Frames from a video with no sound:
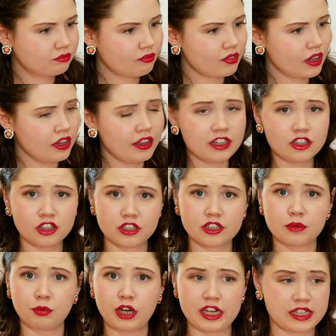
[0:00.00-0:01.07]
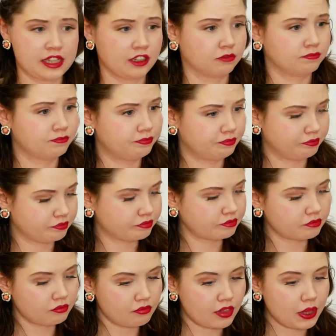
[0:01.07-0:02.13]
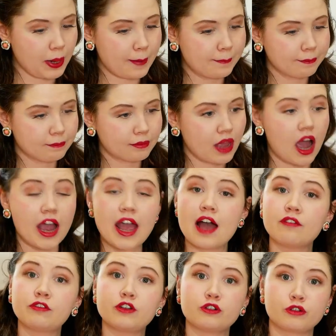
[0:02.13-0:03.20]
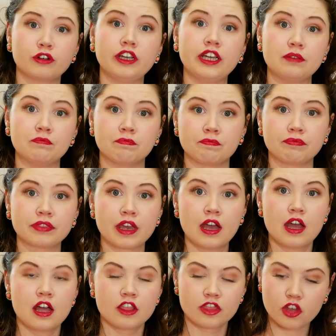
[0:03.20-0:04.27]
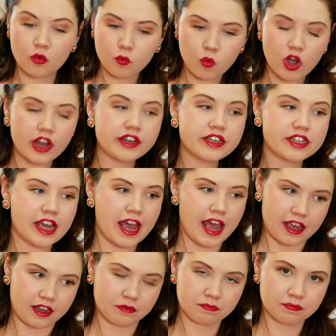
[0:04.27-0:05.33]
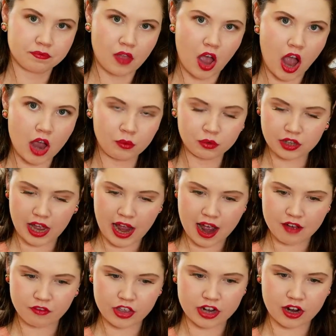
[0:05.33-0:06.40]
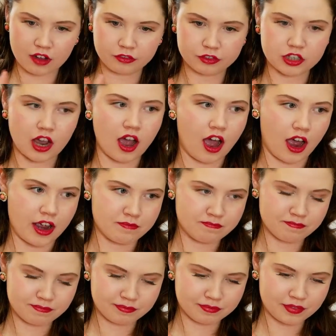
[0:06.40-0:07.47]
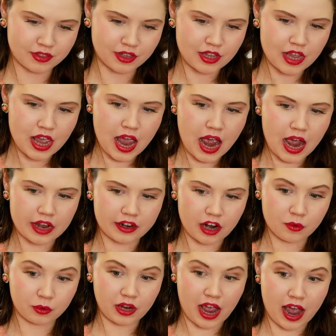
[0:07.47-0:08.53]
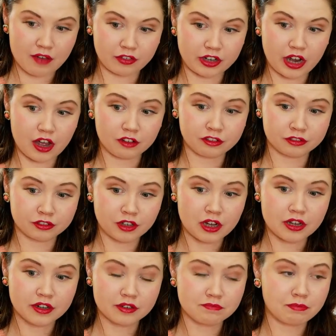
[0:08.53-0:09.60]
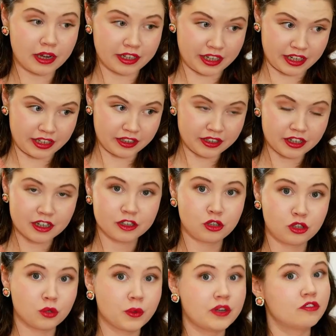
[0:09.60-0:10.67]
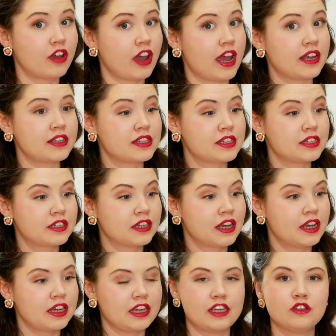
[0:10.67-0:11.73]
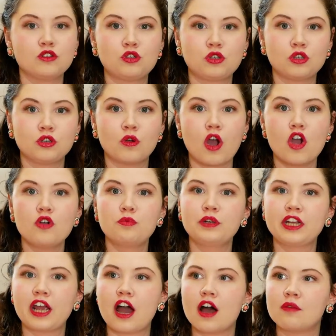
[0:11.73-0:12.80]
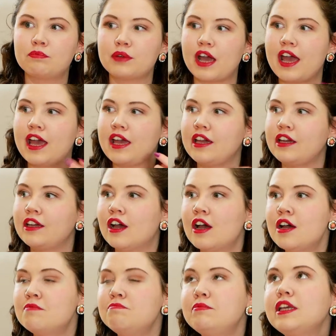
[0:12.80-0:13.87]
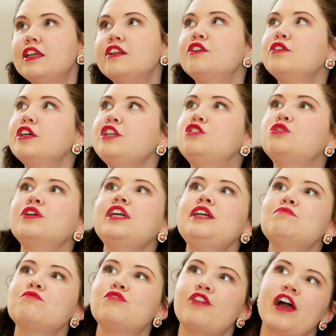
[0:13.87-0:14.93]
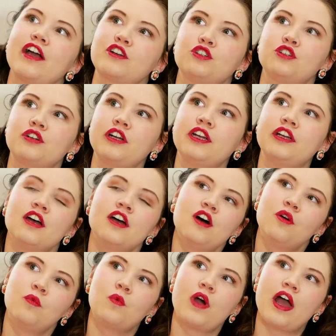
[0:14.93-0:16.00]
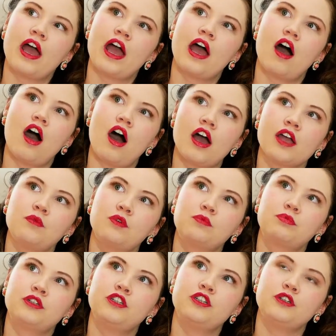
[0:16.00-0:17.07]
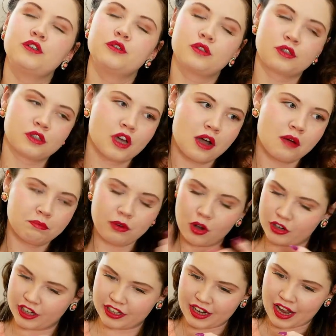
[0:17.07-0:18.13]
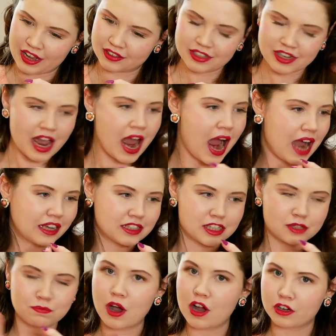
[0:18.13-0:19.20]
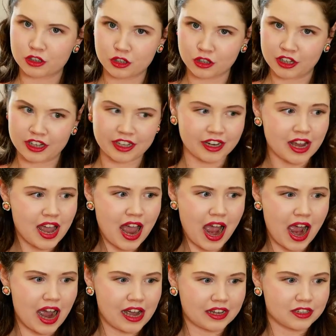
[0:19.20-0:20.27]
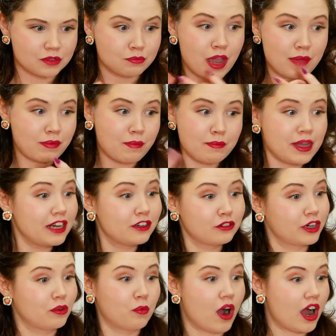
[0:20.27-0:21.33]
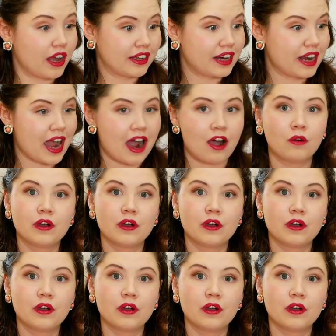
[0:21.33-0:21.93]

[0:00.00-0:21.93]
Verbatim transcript: That's just depressing. I have a dream that one day I will have enough time and I will have enough money to invest into opening up a millinery dream factory where I will produce blocking net and sparterie and maybe millinery wire now.